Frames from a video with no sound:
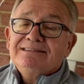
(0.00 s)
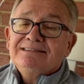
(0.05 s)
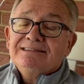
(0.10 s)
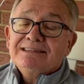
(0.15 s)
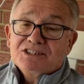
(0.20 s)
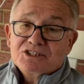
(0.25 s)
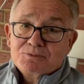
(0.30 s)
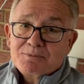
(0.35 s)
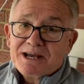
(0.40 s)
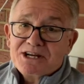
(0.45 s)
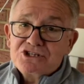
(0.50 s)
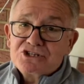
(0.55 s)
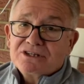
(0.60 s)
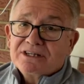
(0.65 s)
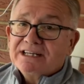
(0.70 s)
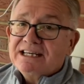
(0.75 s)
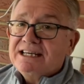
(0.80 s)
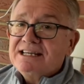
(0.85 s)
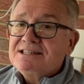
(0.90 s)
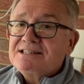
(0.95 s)

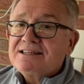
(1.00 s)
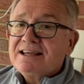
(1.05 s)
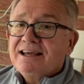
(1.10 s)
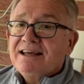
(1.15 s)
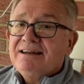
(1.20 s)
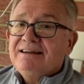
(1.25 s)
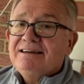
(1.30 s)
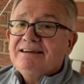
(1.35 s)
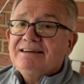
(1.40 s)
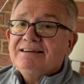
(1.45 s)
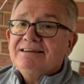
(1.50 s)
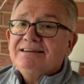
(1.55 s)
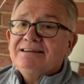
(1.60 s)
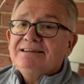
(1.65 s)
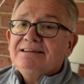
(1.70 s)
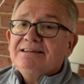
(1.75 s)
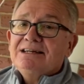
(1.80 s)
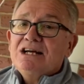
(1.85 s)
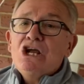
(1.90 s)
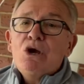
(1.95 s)
especially, he said,
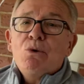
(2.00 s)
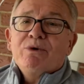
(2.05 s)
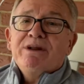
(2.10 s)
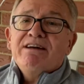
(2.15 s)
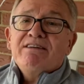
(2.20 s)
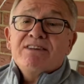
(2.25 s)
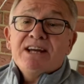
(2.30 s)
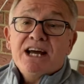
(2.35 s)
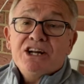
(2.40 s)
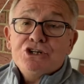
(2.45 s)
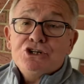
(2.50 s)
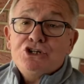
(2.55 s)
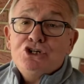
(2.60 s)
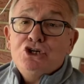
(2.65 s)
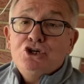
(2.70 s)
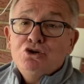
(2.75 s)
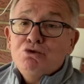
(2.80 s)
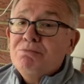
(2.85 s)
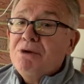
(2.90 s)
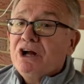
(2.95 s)
when I've got
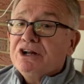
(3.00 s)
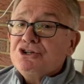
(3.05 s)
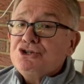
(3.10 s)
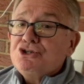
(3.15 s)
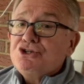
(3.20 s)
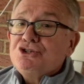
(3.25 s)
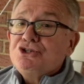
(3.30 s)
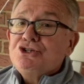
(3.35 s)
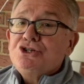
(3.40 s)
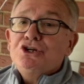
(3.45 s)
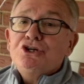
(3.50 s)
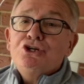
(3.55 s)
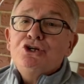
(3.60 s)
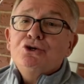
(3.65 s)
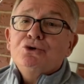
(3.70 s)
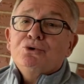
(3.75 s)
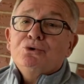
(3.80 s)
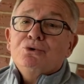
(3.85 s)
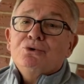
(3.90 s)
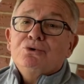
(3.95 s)
too much to
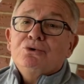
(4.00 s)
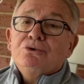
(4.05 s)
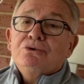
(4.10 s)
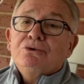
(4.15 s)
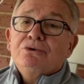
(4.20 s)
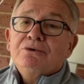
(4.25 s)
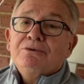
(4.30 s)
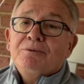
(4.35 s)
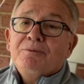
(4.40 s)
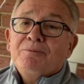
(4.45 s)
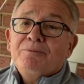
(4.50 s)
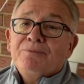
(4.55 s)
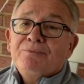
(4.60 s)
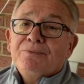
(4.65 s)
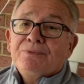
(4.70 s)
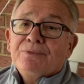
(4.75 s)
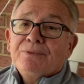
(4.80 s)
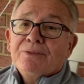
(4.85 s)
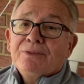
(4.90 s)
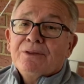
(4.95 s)
do
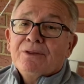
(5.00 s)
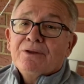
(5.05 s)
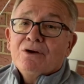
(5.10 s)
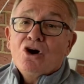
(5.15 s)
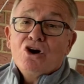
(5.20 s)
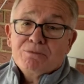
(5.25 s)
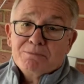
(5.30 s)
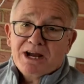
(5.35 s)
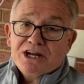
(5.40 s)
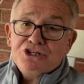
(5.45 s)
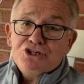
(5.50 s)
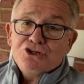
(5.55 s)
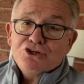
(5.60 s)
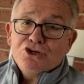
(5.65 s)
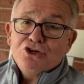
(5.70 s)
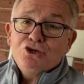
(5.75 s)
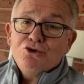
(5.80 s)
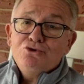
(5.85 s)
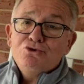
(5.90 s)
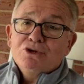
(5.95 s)
on my
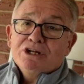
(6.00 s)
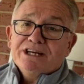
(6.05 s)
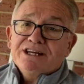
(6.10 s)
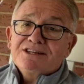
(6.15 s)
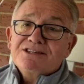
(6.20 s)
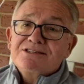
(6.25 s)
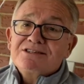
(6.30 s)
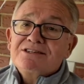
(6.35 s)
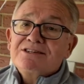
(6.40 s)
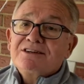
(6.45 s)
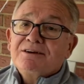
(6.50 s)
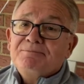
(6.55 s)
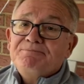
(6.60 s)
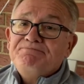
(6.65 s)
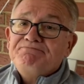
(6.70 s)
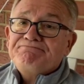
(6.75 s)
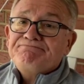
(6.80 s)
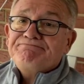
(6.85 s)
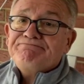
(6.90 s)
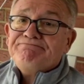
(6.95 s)
to-do list.
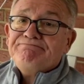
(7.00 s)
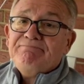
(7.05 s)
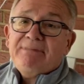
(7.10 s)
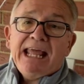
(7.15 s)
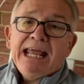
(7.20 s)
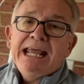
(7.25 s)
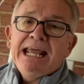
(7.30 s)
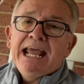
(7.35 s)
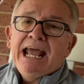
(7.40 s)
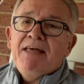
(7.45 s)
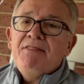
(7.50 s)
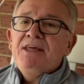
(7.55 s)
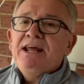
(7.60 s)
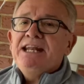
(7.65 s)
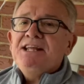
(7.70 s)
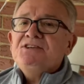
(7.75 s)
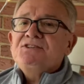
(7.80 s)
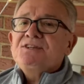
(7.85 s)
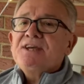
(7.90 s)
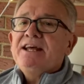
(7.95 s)
And then
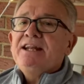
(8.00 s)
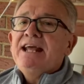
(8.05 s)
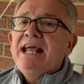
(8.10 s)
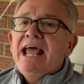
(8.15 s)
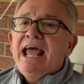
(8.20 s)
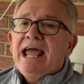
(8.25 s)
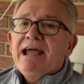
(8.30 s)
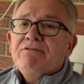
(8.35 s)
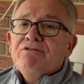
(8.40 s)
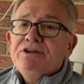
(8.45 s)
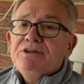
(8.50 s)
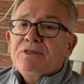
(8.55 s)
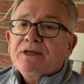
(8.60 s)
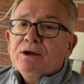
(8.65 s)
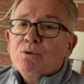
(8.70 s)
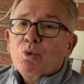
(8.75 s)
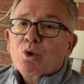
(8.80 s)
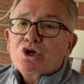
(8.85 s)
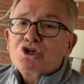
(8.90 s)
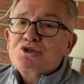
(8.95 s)
he said,
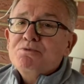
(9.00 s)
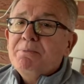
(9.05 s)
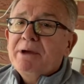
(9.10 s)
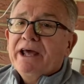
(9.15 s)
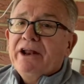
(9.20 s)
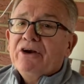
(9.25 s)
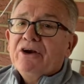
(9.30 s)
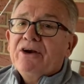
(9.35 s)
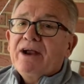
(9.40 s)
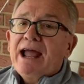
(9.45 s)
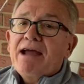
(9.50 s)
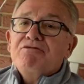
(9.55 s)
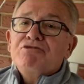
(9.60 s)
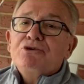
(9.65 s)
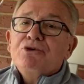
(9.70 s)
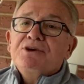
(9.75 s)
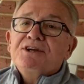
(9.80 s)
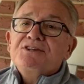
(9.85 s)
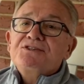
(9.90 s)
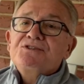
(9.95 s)
everything works better
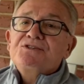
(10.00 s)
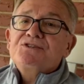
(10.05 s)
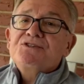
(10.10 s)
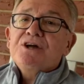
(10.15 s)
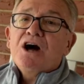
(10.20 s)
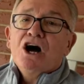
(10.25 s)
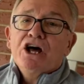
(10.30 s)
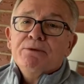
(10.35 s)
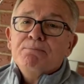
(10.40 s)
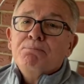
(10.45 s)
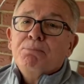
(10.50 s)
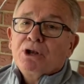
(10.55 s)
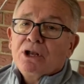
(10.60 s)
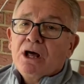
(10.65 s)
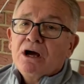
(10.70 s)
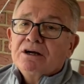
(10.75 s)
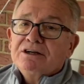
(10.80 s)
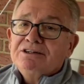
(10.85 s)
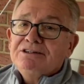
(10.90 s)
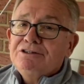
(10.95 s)
after it's
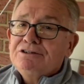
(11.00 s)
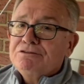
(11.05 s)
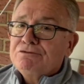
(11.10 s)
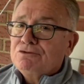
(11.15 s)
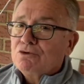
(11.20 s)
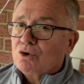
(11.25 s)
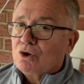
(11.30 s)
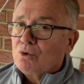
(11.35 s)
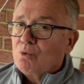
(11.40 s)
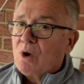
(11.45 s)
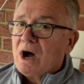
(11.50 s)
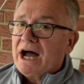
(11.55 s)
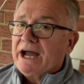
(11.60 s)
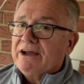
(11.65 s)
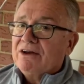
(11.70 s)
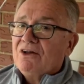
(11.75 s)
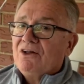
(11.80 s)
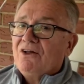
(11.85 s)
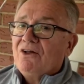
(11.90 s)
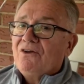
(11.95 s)
unplugged for a while.